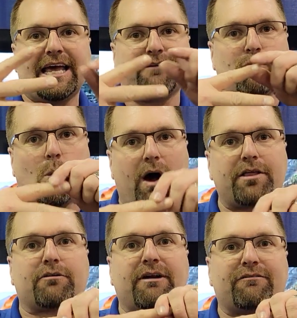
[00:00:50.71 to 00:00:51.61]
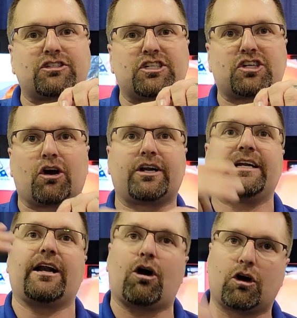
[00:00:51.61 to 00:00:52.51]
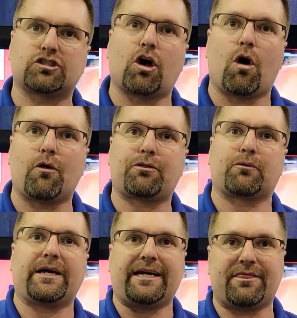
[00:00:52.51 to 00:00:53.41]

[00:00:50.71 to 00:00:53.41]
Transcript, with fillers: If one of the rivers is hurting, it hurts all three,